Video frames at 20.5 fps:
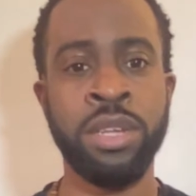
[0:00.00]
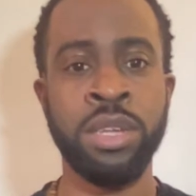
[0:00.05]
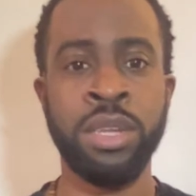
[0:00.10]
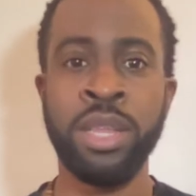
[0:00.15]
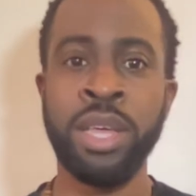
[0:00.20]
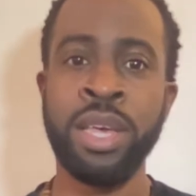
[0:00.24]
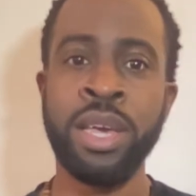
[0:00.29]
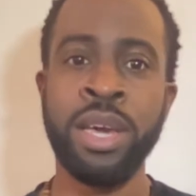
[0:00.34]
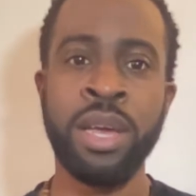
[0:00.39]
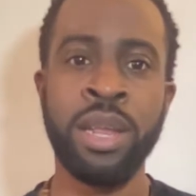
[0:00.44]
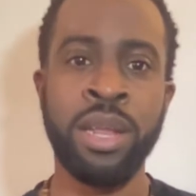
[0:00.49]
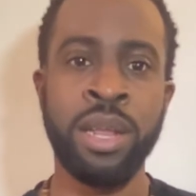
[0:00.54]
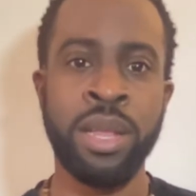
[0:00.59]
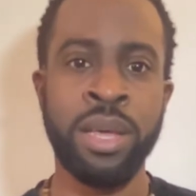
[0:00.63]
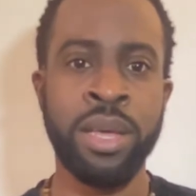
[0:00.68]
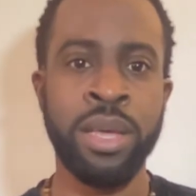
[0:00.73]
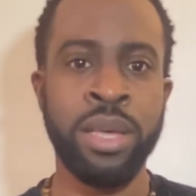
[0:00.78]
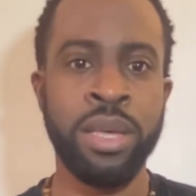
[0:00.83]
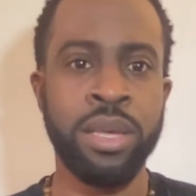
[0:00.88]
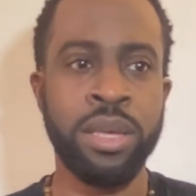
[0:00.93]
they kind of
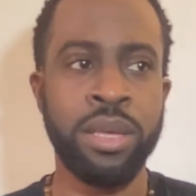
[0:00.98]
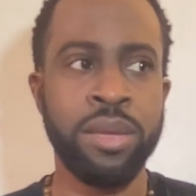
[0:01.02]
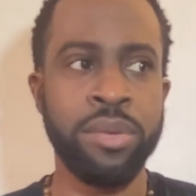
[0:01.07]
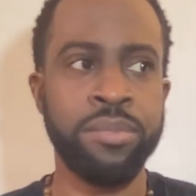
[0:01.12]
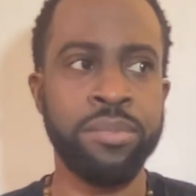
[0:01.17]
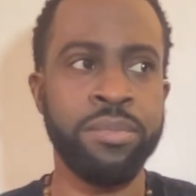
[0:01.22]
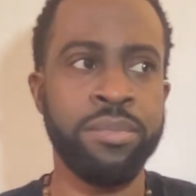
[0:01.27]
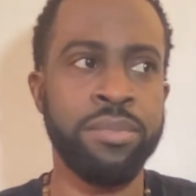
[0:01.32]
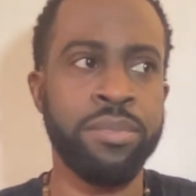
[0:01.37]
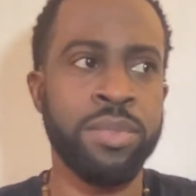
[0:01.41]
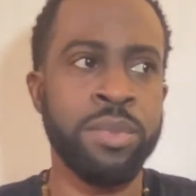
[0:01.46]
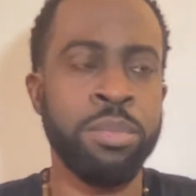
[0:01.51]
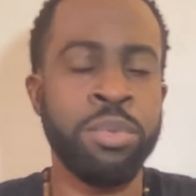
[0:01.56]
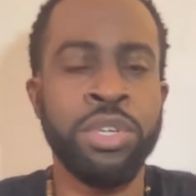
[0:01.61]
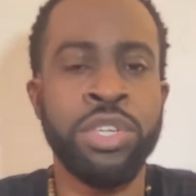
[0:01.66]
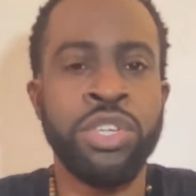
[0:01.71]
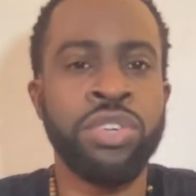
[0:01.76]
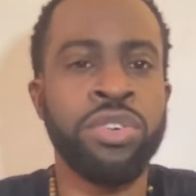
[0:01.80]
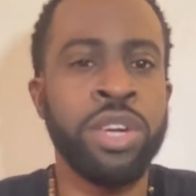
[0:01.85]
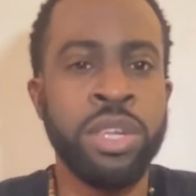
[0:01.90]
like put
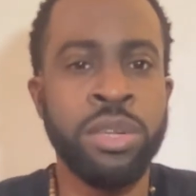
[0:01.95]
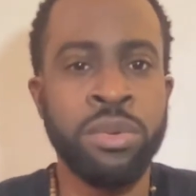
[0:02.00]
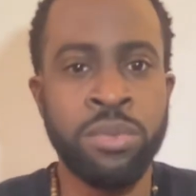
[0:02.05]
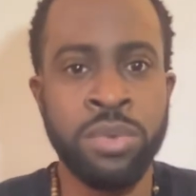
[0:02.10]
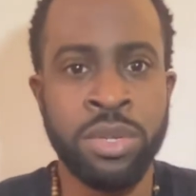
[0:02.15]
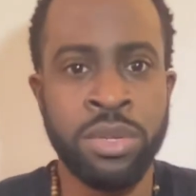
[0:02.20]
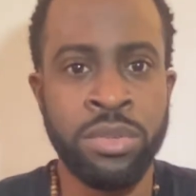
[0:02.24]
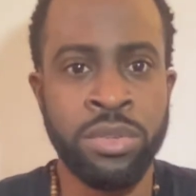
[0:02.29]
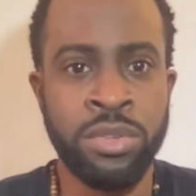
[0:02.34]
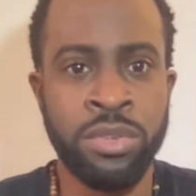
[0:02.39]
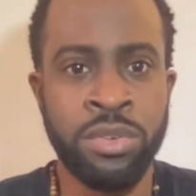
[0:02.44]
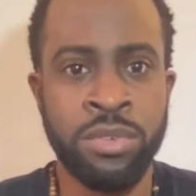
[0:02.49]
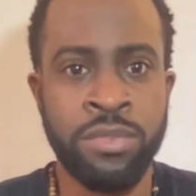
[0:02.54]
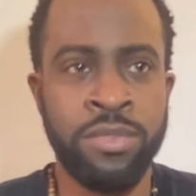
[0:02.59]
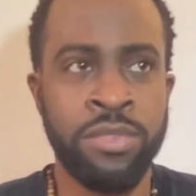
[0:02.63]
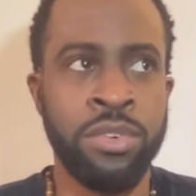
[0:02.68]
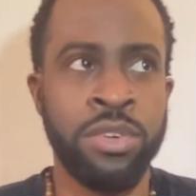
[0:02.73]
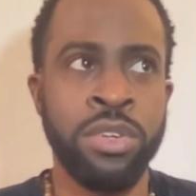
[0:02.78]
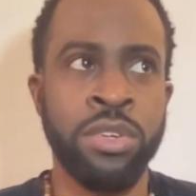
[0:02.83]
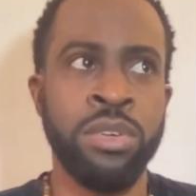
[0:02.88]
training wheels on
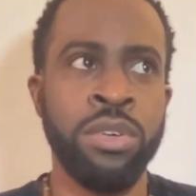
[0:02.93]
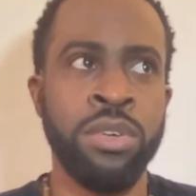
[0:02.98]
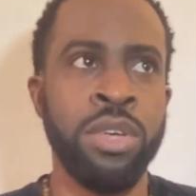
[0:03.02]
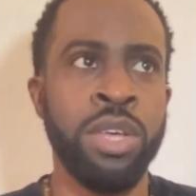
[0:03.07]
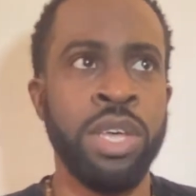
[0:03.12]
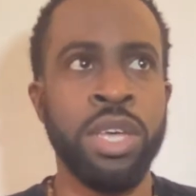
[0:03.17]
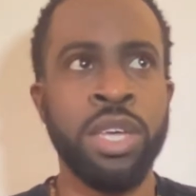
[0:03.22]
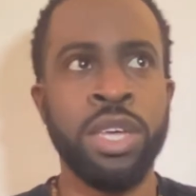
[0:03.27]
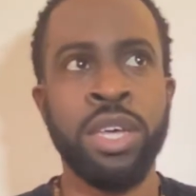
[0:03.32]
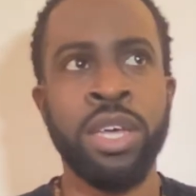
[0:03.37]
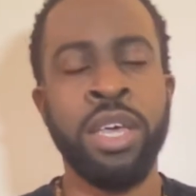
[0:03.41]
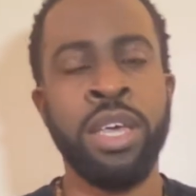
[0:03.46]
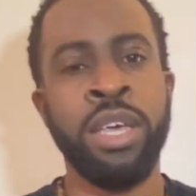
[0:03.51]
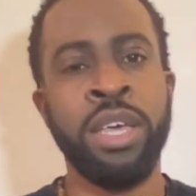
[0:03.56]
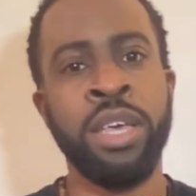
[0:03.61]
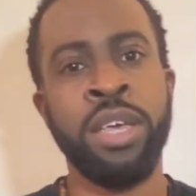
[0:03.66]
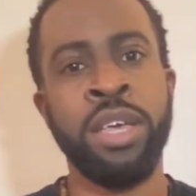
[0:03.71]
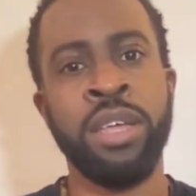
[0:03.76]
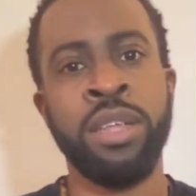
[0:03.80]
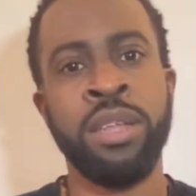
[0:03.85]
for you,
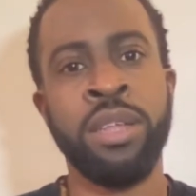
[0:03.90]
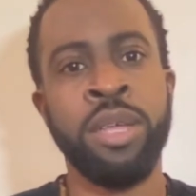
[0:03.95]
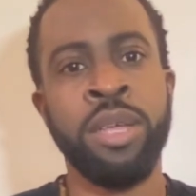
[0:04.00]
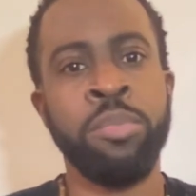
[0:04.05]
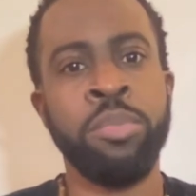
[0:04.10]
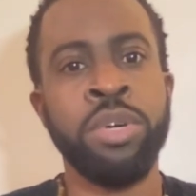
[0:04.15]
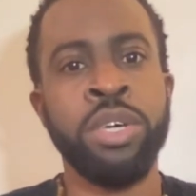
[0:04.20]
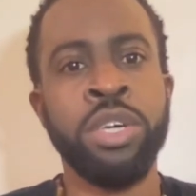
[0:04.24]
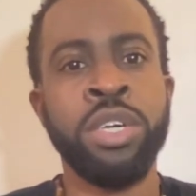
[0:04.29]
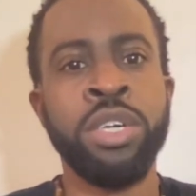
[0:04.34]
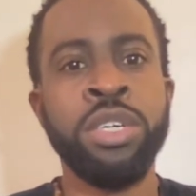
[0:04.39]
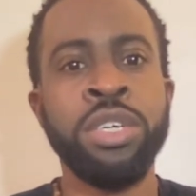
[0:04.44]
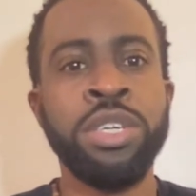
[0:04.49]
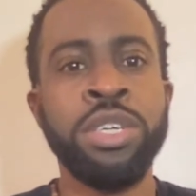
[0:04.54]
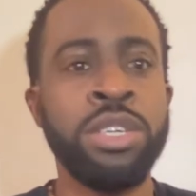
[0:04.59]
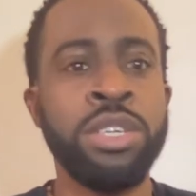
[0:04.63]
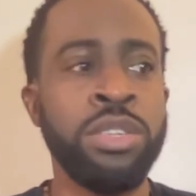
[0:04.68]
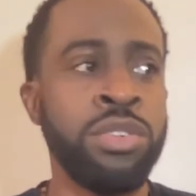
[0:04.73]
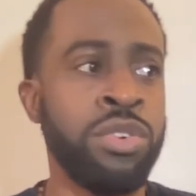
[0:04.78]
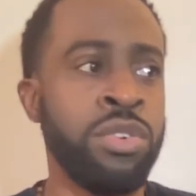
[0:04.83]
and they put
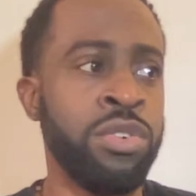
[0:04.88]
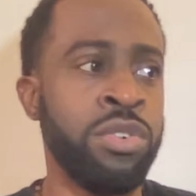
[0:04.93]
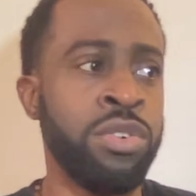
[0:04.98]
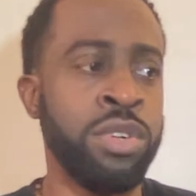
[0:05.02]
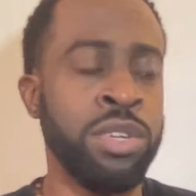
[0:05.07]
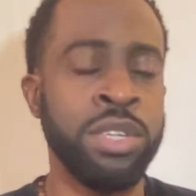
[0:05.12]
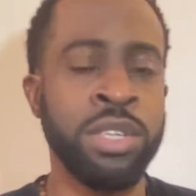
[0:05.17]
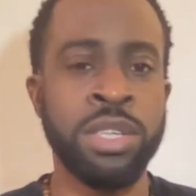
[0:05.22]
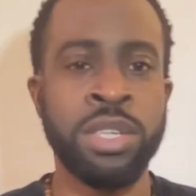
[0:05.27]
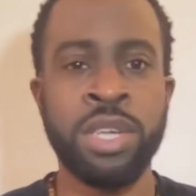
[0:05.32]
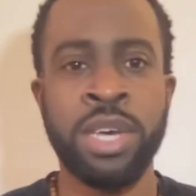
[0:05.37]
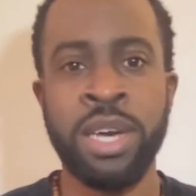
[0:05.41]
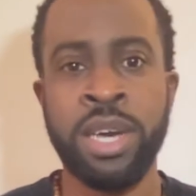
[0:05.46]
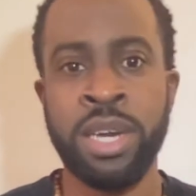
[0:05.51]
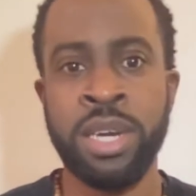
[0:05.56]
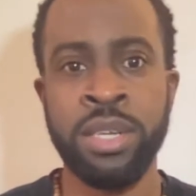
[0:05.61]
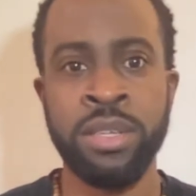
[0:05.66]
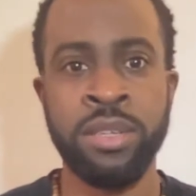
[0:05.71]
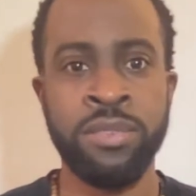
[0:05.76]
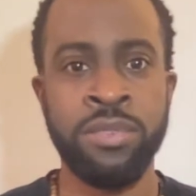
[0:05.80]
cushions on the
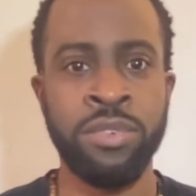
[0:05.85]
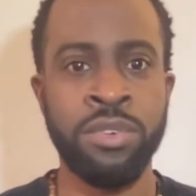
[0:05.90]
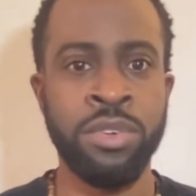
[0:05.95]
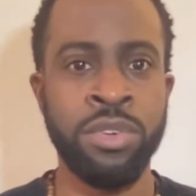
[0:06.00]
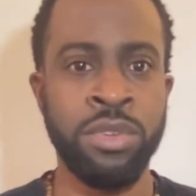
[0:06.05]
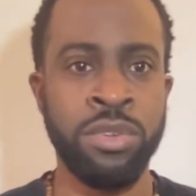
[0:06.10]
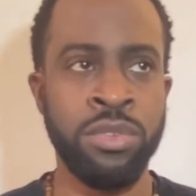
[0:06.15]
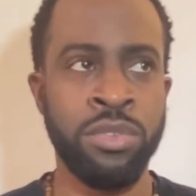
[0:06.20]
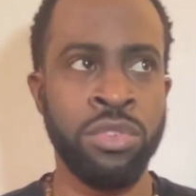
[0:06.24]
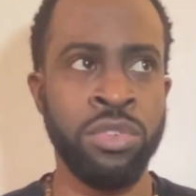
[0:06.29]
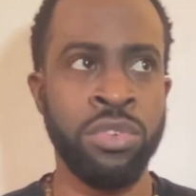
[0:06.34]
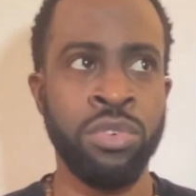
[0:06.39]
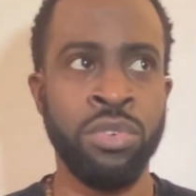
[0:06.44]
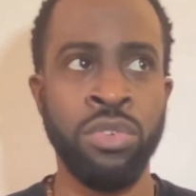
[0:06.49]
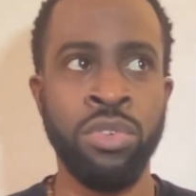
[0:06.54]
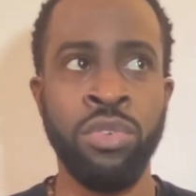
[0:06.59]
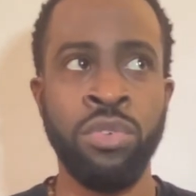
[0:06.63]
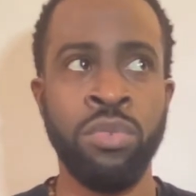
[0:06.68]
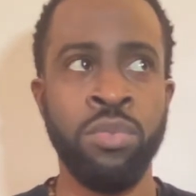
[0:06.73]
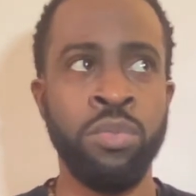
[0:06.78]
sides for you, so
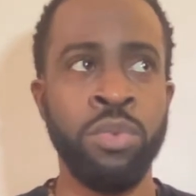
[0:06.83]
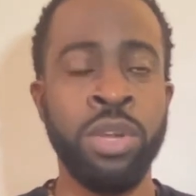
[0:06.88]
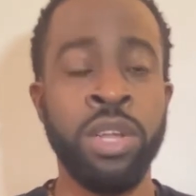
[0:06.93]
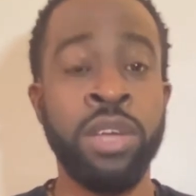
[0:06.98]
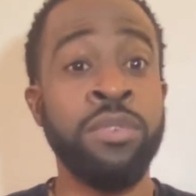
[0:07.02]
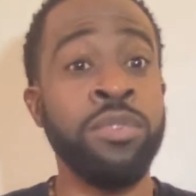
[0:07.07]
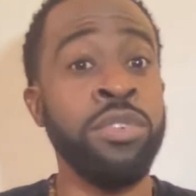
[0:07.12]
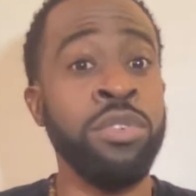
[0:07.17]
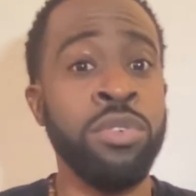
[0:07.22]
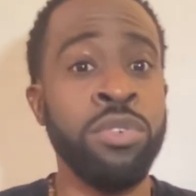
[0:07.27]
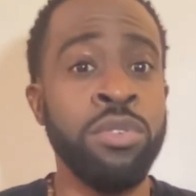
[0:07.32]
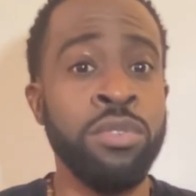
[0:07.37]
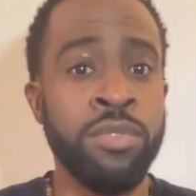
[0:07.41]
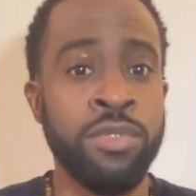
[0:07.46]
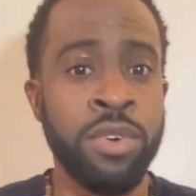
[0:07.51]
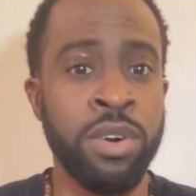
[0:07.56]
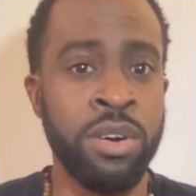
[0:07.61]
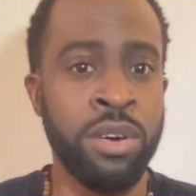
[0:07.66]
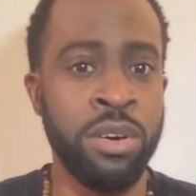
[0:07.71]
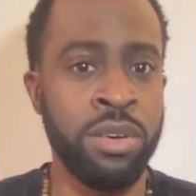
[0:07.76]
you whenever you do
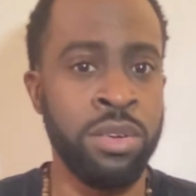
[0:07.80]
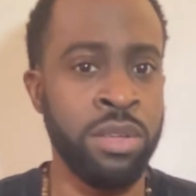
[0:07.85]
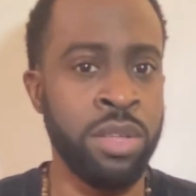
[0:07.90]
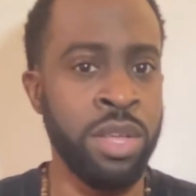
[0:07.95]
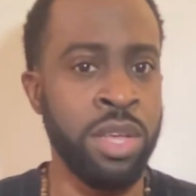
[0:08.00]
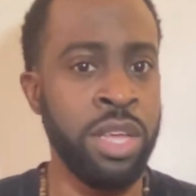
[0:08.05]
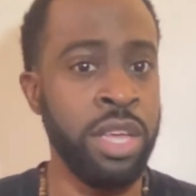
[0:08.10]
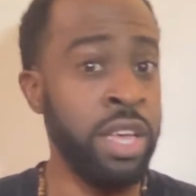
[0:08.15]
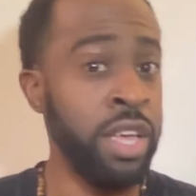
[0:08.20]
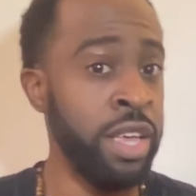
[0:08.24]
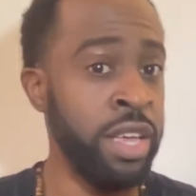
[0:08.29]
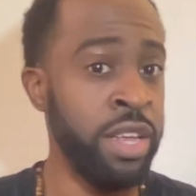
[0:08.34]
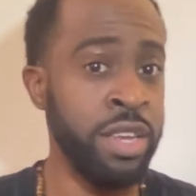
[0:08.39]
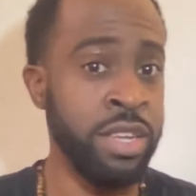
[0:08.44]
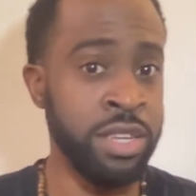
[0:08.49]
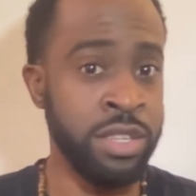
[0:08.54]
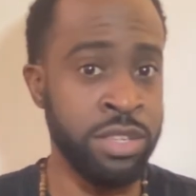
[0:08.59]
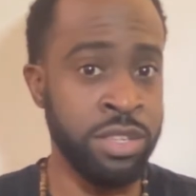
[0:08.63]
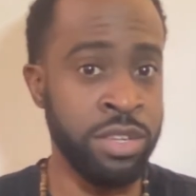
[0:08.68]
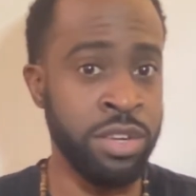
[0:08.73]
fall, it
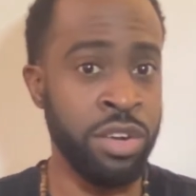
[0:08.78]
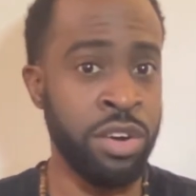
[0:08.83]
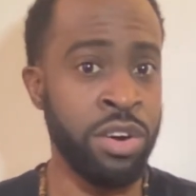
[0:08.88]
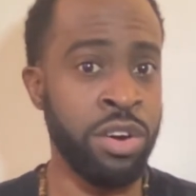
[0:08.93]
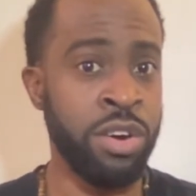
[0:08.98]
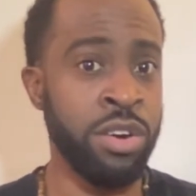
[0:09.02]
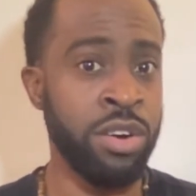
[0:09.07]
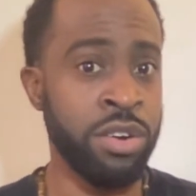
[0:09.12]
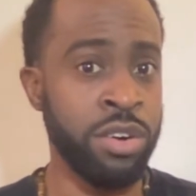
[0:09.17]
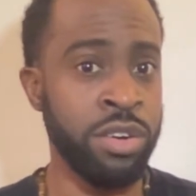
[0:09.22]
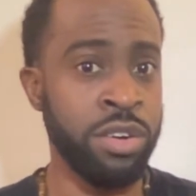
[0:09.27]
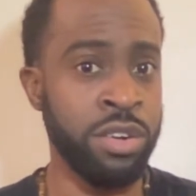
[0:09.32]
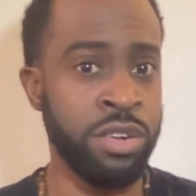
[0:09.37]
doesn't hurt.